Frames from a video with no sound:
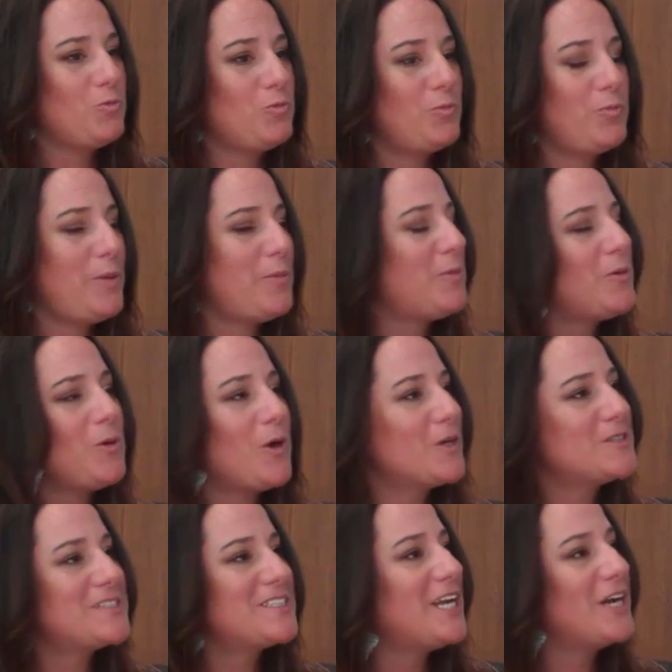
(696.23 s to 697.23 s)
people are
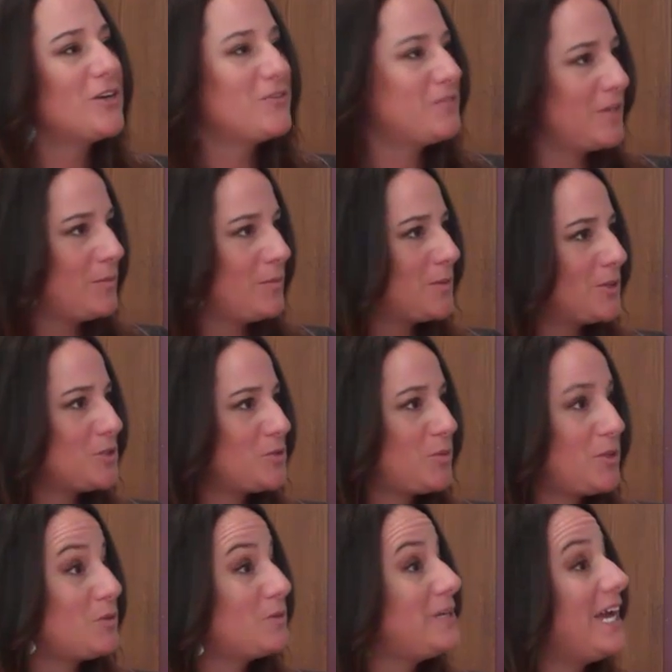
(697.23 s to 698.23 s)
scared of numbers, but
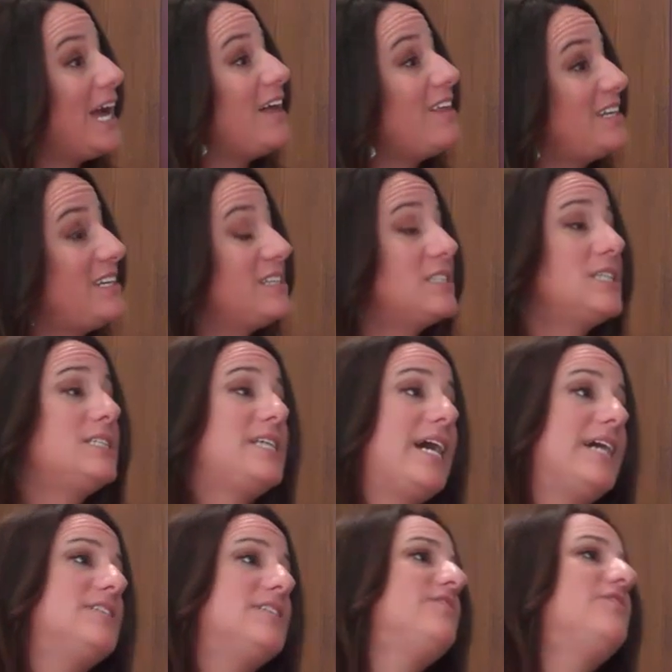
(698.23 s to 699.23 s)
the reality is
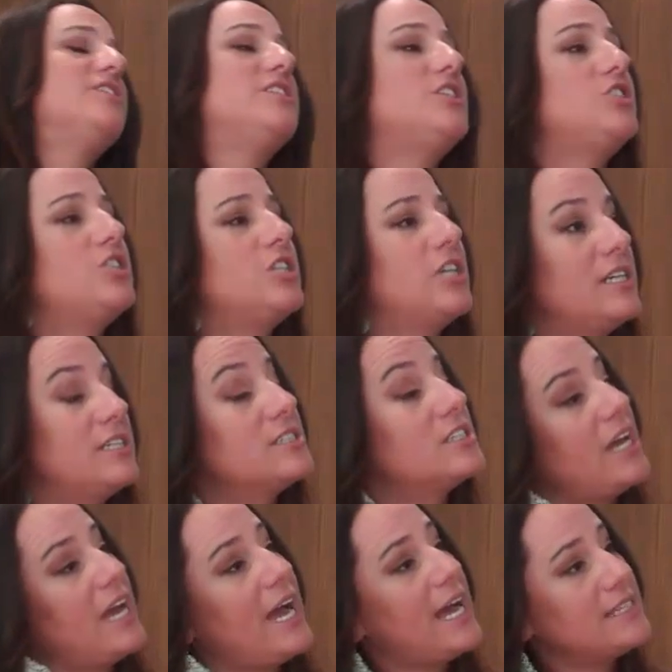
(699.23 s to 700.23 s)
as a physician and
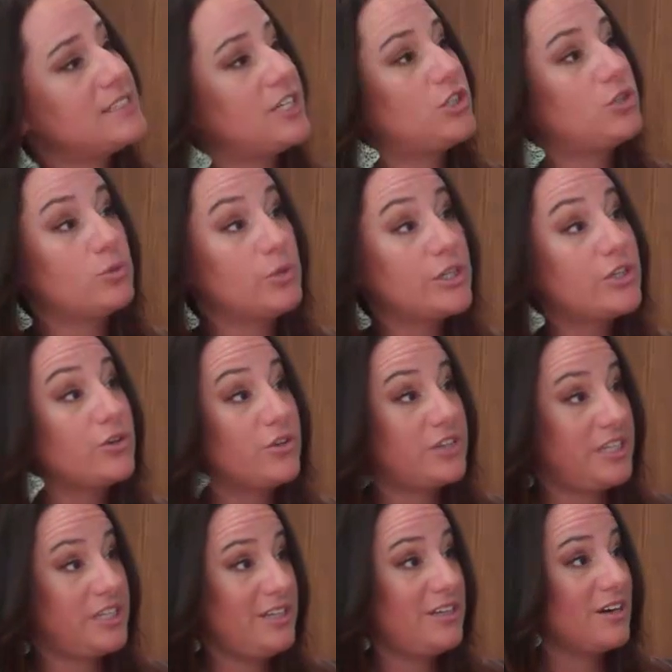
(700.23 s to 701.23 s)
as a critical
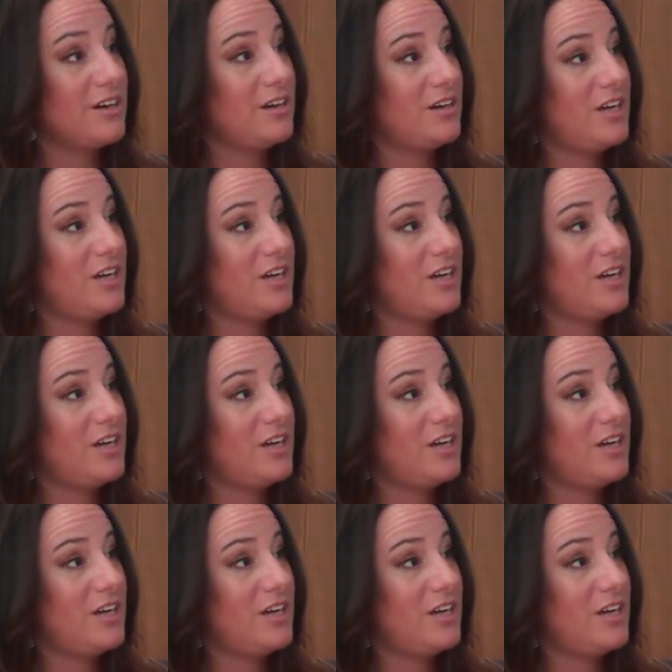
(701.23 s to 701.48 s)
thinker,